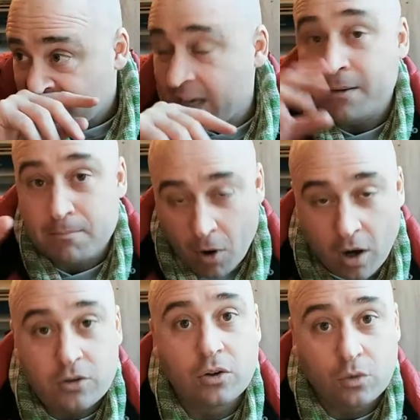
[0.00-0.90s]
a
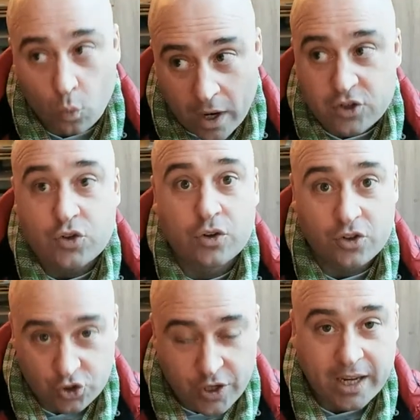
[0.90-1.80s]
modern Western
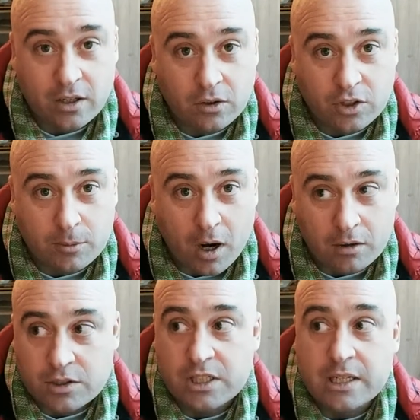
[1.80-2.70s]
secular
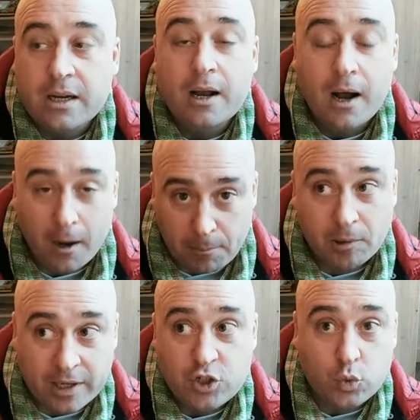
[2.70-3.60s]
democracy, a
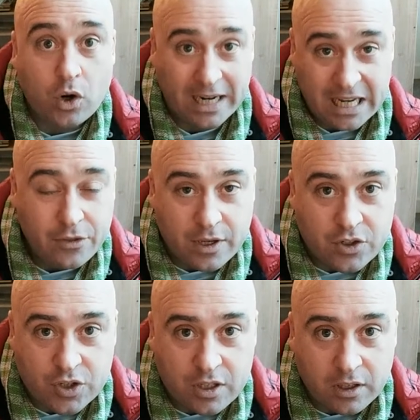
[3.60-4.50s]
place where
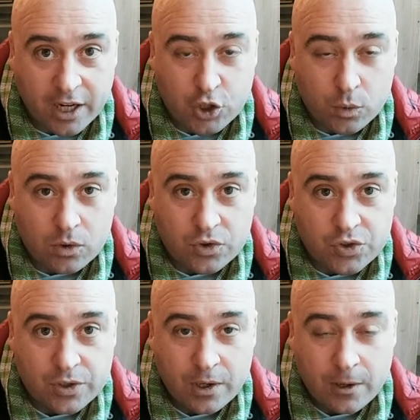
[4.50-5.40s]
atheist
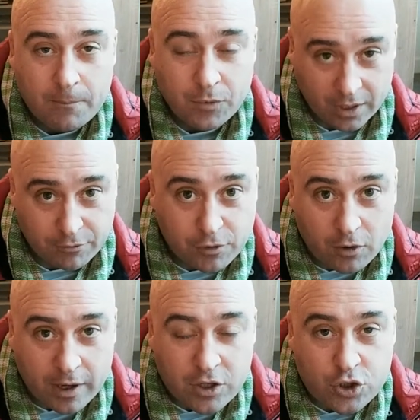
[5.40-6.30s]
intellectuals can
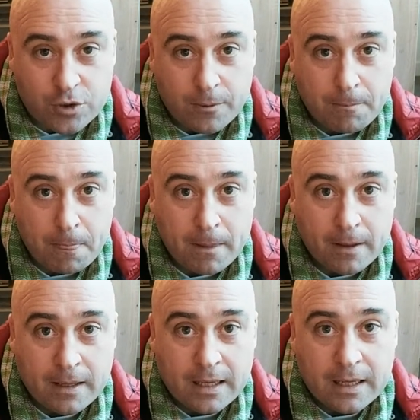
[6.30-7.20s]
flourish,
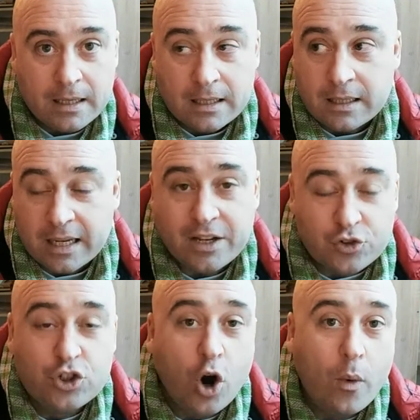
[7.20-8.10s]

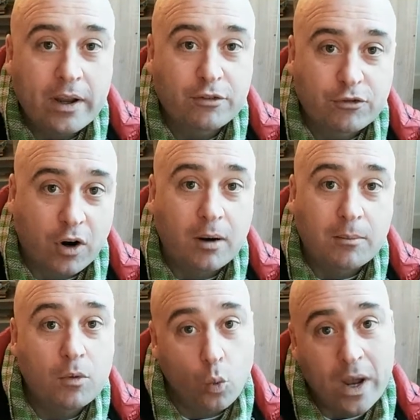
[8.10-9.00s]
is going
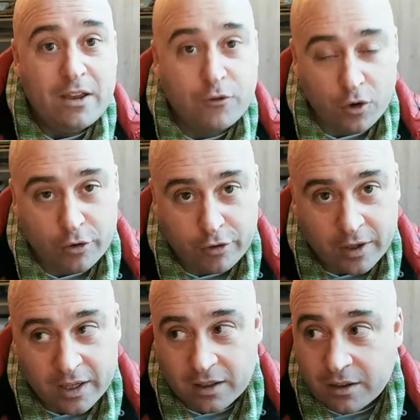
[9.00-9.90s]
from wafer
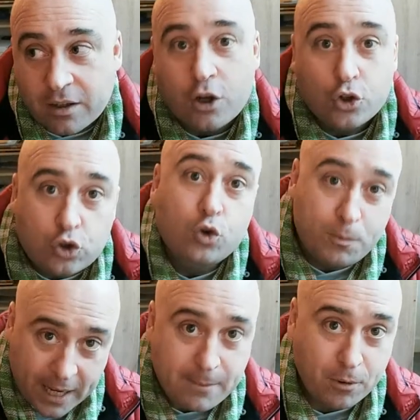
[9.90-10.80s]
thin to
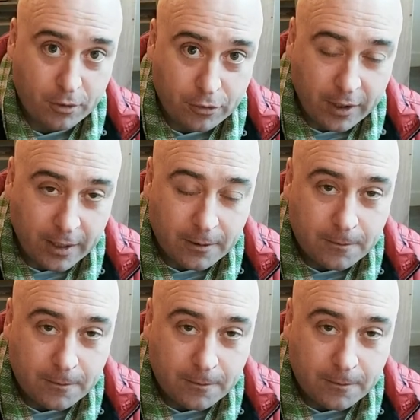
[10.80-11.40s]
paper thin.